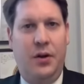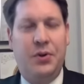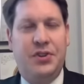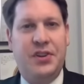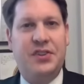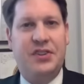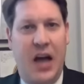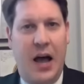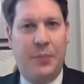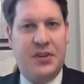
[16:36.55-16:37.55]
which has
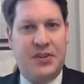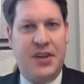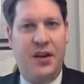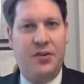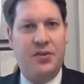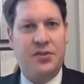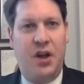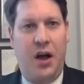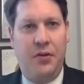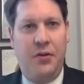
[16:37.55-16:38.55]
adopted standards
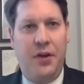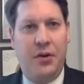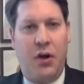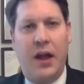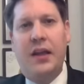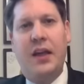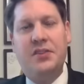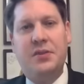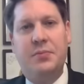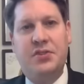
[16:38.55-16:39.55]
other than
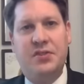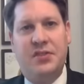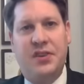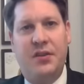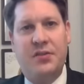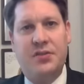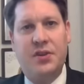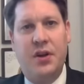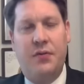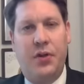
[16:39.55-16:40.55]
crankcase emission standards
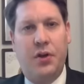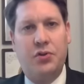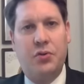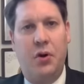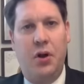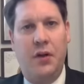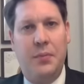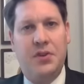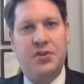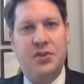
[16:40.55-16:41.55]
for the control of
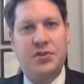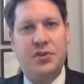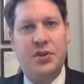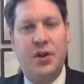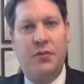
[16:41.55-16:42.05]
emissions